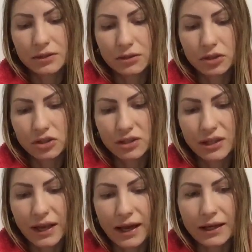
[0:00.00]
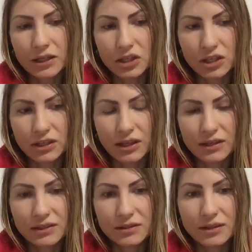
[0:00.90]
not just the action,
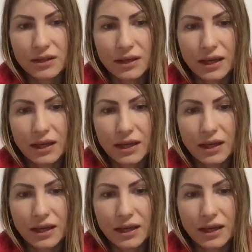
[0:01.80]
it's the